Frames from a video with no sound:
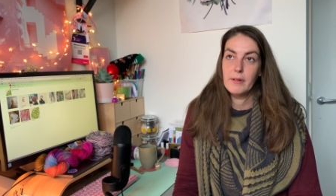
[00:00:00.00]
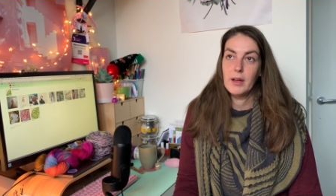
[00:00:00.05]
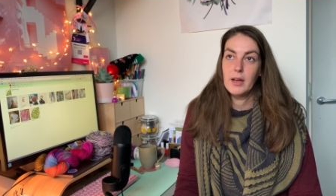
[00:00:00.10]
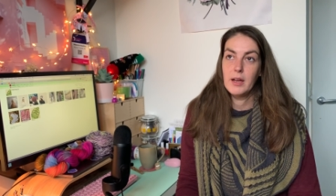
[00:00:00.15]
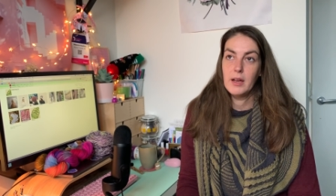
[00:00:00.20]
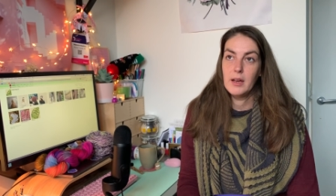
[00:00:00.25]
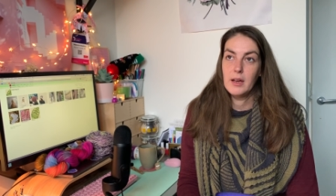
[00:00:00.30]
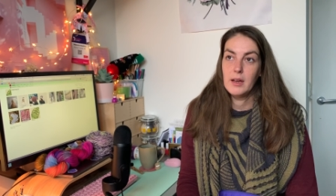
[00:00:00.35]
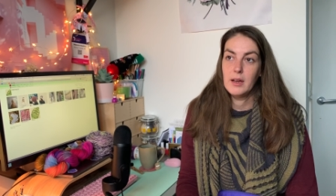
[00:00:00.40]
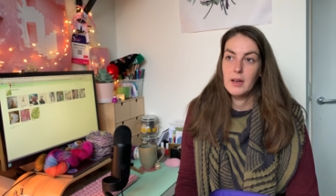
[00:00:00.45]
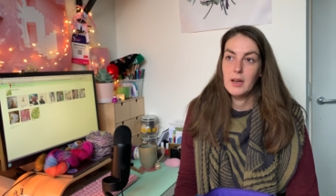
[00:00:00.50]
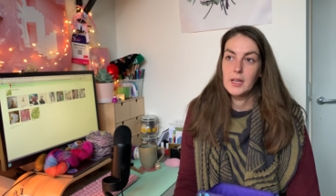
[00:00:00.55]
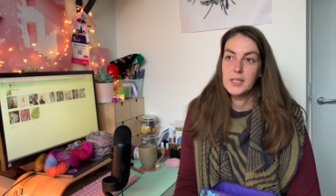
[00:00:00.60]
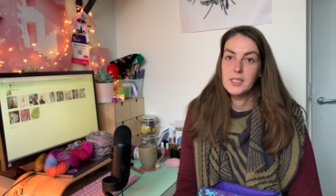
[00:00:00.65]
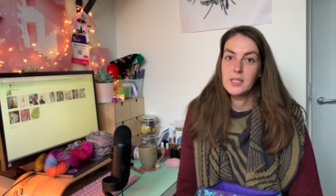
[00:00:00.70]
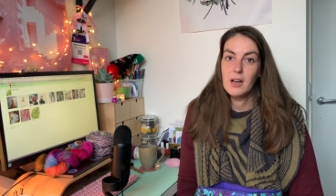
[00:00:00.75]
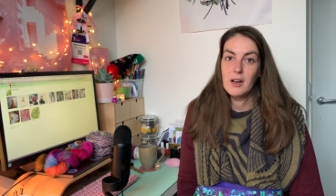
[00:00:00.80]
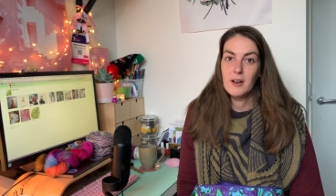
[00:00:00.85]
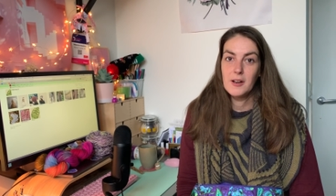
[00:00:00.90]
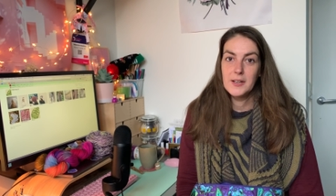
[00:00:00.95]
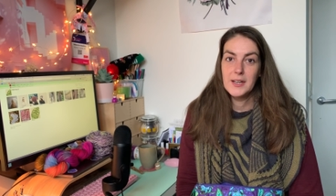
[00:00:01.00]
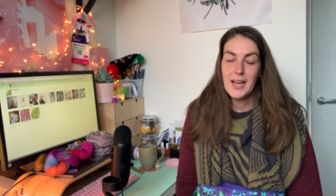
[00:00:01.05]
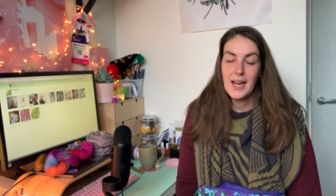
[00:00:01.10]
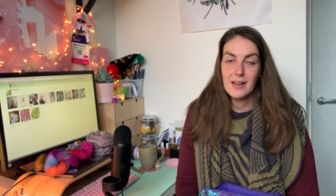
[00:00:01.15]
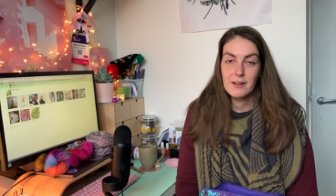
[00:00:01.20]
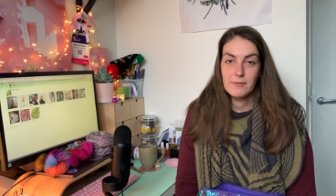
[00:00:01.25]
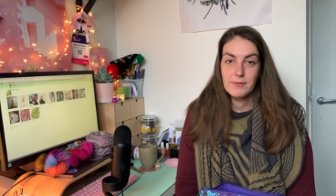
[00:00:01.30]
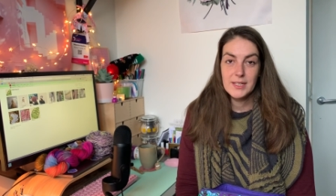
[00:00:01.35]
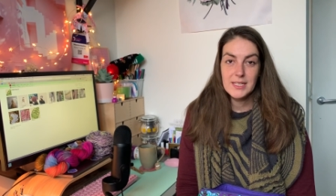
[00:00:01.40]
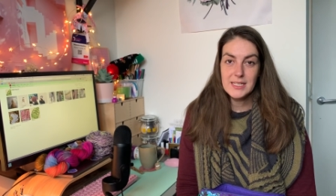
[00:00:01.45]
a yarn
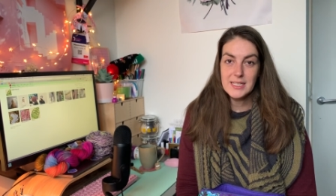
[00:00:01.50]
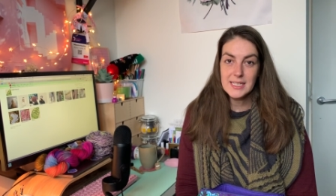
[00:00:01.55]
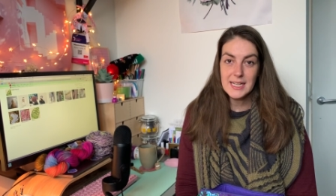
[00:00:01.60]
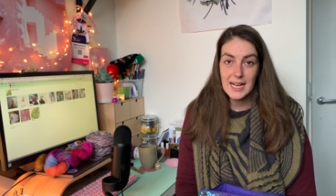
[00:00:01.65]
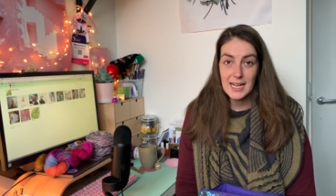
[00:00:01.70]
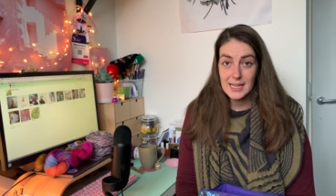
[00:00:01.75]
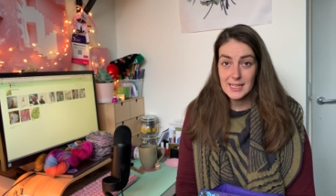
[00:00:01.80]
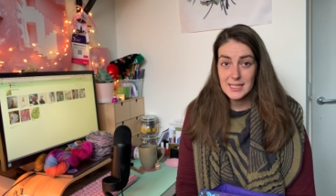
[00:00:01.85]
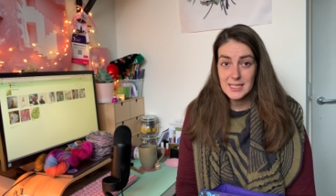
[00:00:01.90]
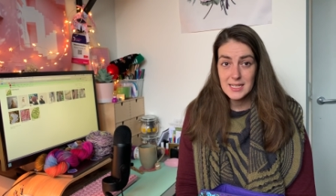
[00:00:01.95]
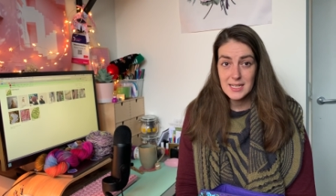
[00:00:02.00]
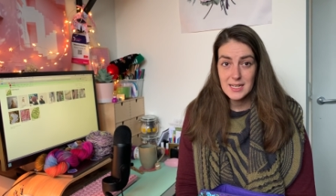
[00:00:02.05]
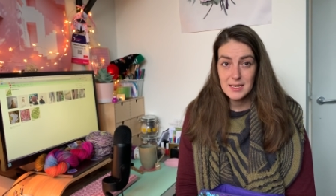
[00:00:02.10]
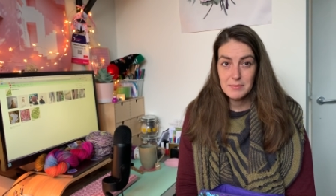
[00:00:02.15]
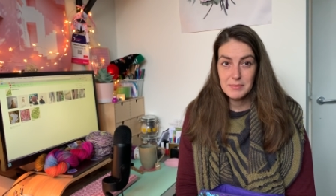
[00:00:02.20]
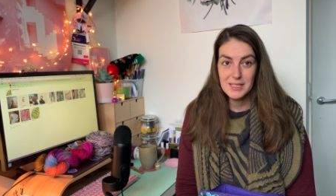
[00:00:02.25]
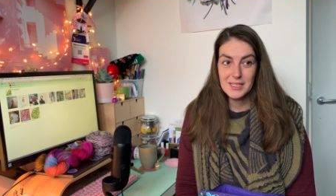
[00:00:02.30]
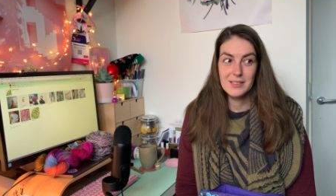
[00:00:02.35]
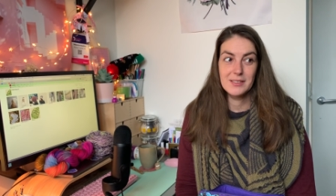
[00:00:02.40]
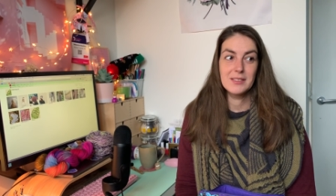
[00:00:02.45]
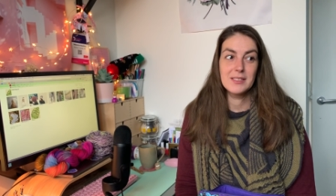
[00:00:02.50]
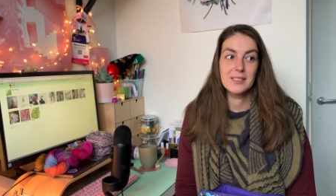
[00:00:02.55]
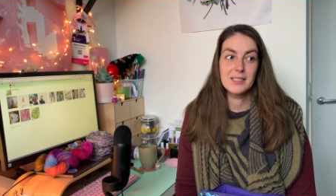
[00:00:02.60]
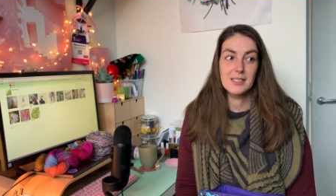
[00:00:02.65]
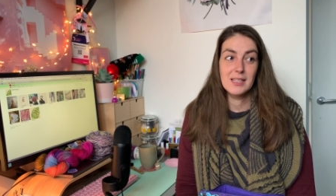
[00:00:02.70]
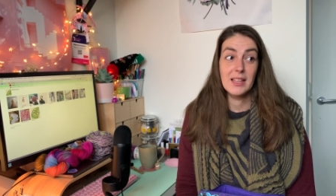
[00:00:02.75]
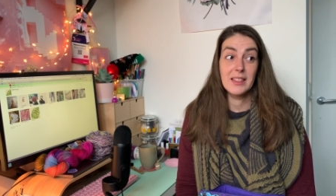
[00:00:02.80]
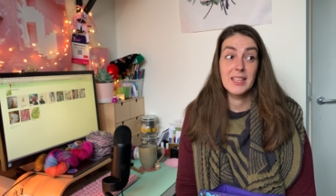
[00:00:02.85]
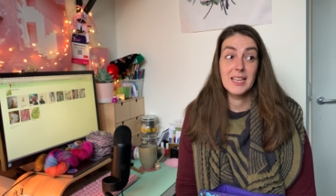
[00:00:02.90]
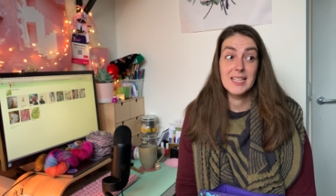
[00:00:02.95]
advent calendar,
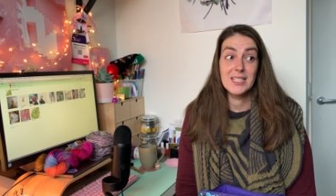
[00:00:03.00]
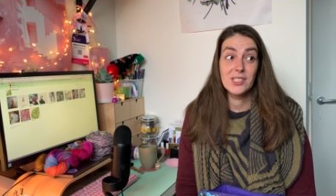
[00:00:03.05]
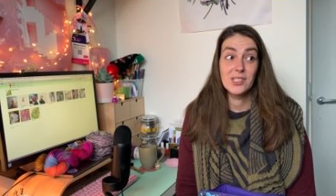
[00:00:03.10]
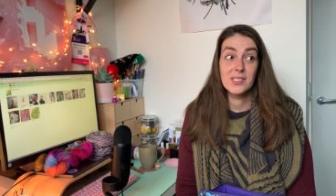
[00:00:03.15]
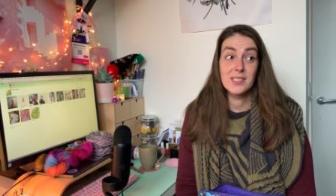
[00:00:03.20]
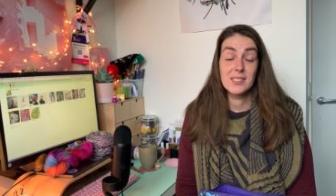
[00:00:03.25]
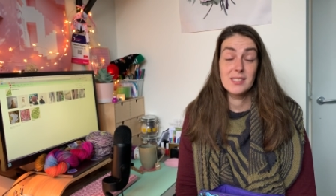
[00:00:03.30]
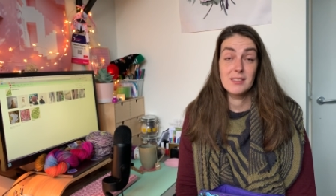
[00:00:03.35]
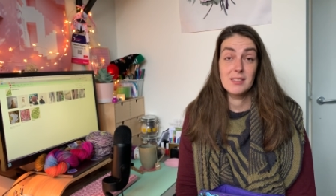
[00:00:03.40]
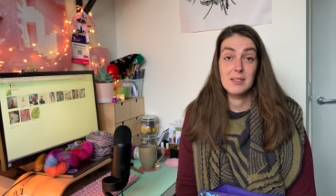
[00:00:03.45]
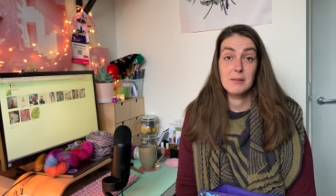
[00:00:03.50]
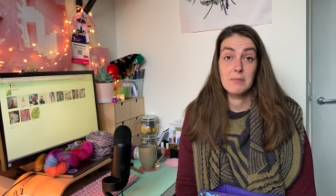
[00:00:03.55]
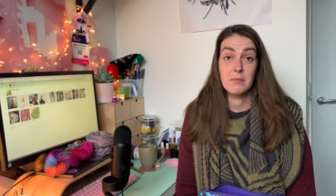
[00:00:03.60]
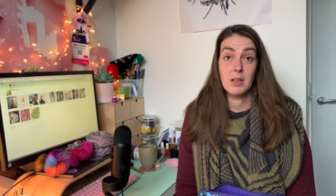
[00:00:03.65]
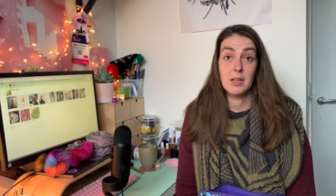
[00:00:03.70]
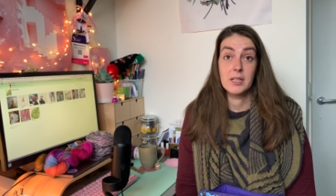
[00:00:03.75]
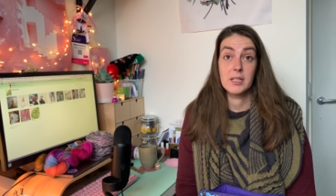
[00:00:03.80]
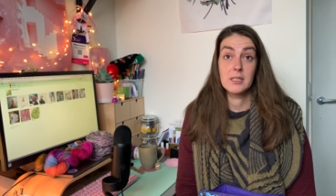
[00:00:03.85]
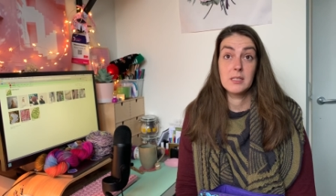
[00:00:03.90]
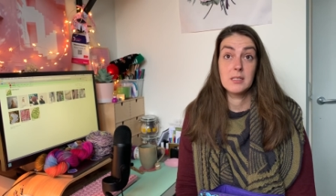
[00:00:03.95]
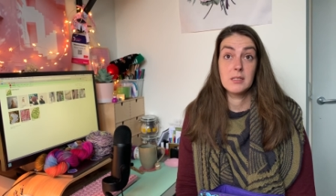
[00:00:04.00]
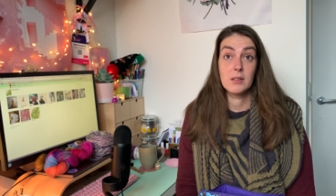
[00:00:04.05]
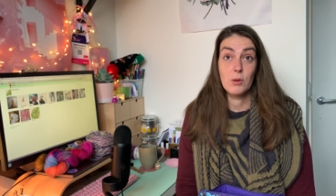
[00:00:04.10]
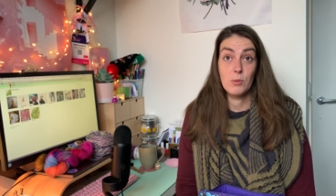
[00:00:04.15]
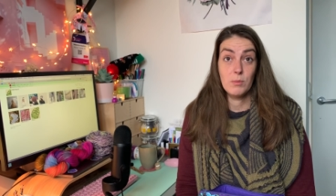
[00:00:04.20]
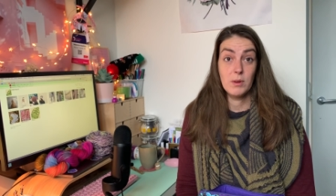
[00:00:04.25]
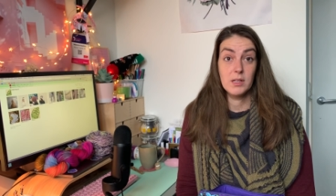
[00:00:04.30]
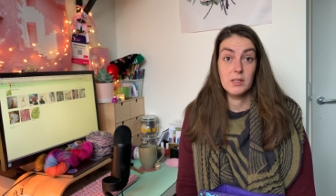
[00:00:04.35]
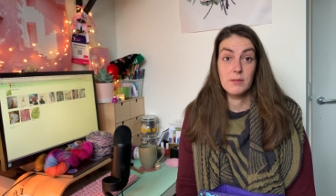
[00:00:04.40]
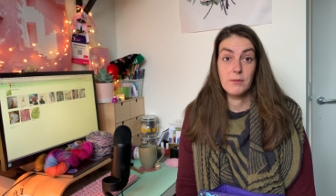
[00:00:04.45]
because they just seem like so
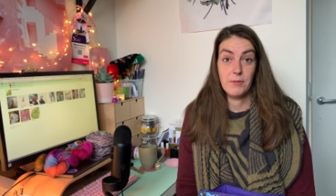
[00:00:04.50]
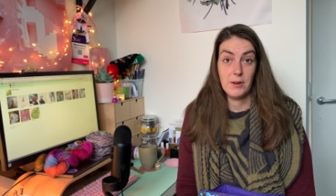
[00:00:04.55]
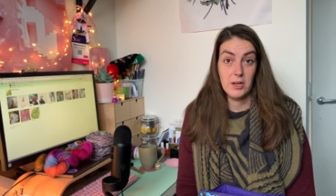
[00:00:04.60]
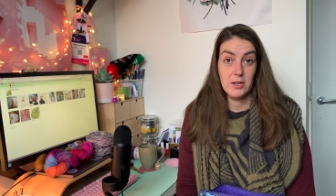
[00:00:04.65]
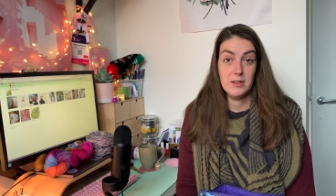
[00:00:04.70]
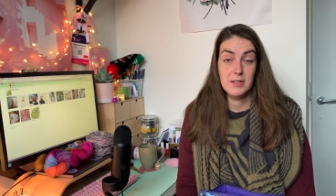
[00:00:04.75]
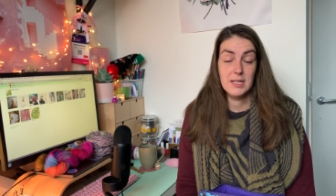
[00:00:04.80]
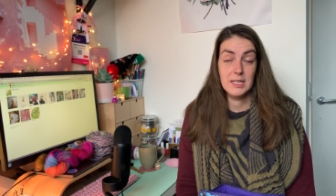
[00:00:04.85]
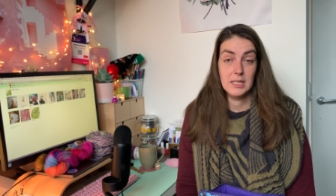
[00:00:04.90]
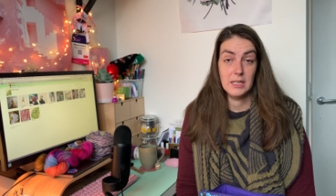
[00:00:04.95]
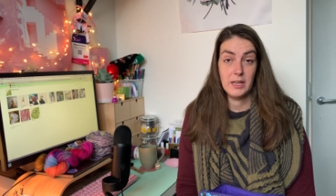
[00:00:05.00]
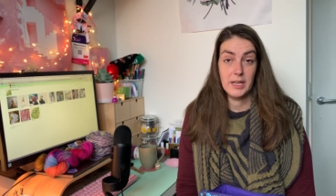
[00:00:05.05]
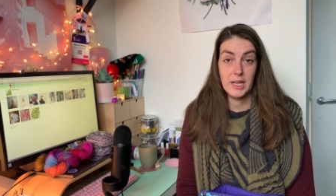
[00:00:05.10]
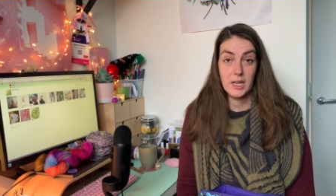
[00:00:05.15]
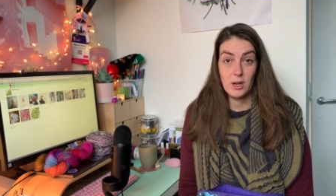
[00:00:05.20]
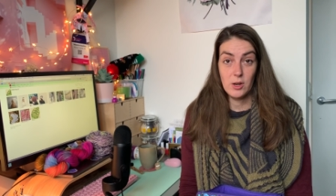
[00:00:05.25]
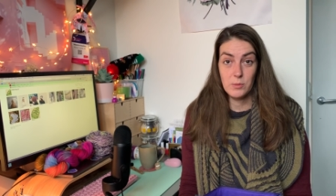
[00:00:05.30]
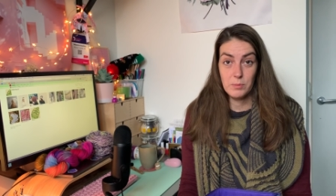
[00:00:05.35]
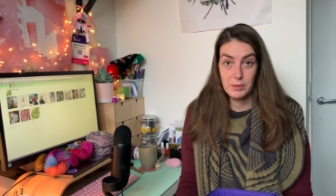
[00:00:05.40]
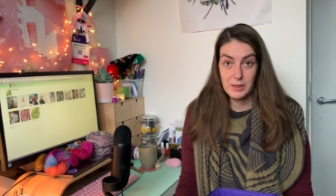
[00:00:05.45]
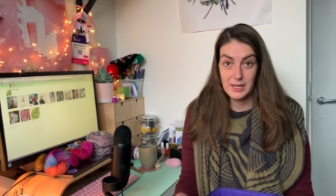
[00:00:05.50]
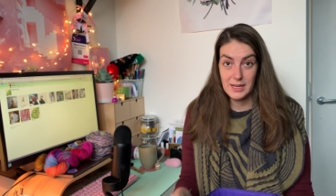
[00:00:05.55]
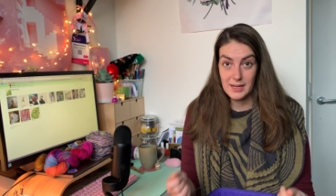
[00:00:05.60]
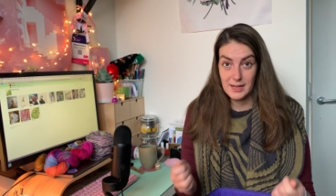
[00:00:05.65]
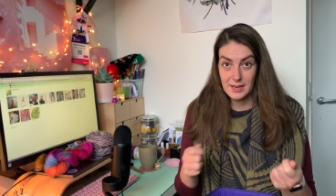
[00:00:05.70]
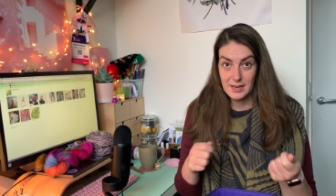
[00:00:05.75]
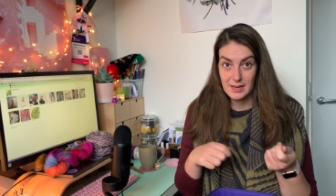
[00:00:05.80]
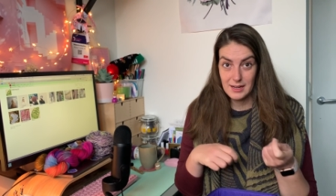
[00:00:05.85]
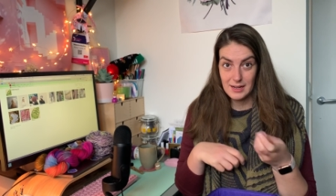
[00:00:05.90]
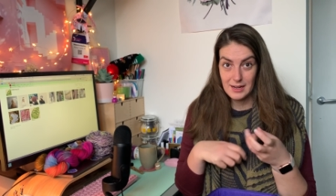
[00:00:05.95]
much fun, and like
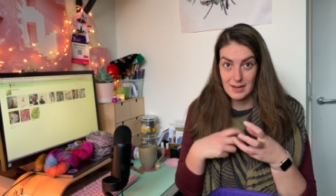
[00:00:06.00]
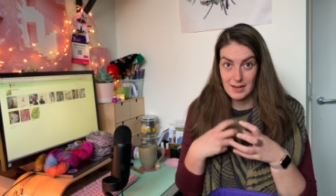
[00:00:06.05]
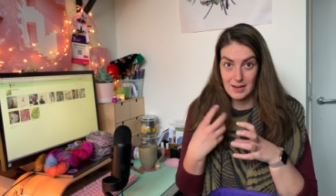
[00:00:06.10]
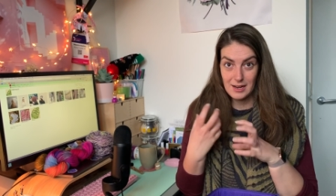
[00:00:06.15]
opening